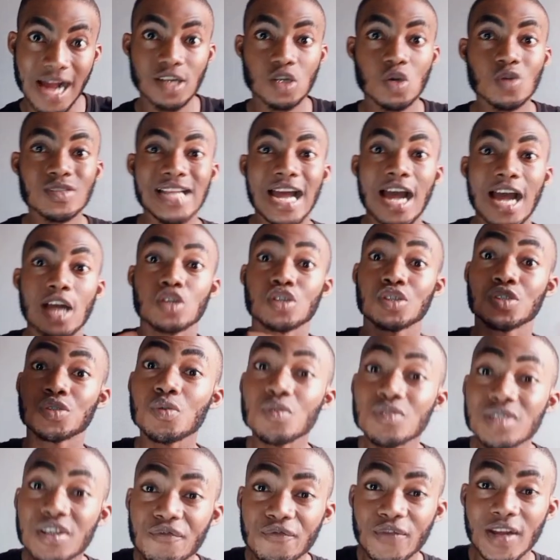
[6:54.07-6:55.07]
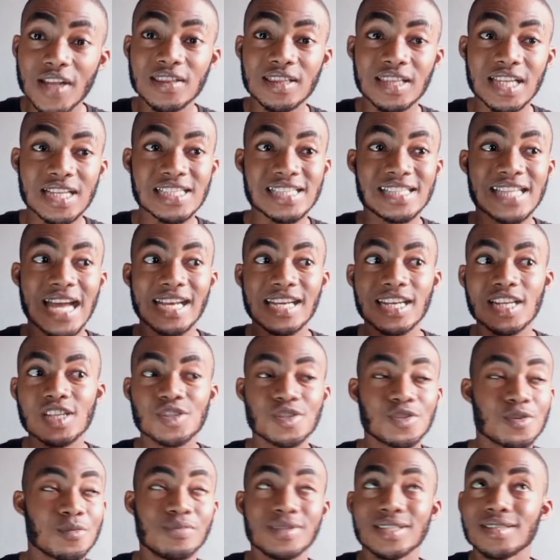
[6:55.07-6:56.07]
And those are two different things that
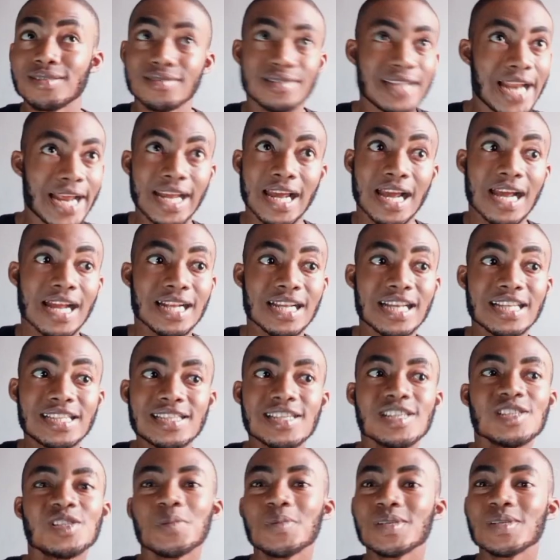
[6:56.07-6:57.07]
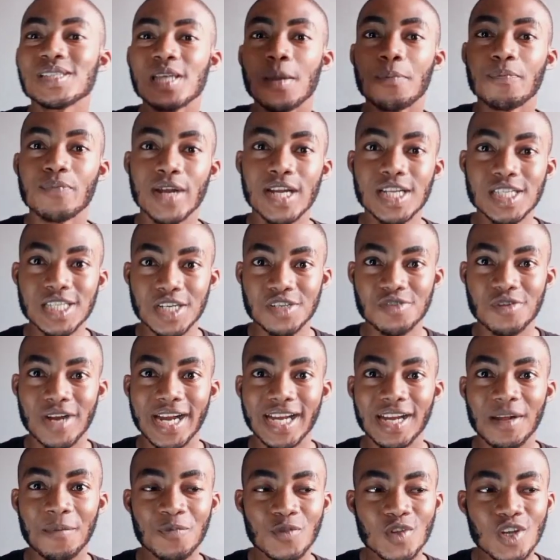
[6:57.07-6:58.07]
needs to be like it needs to be separated,
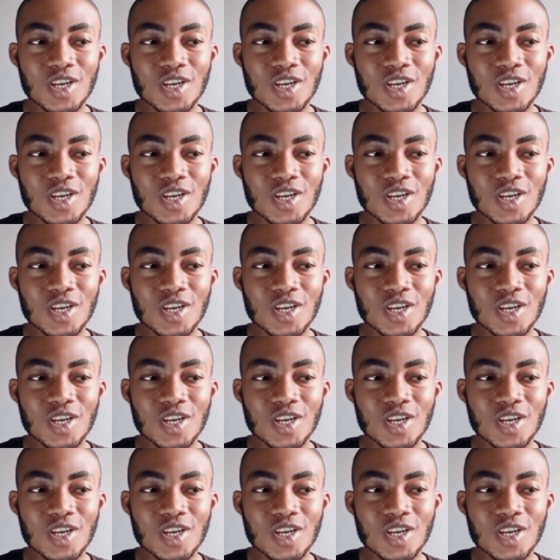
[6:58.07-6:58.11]
right?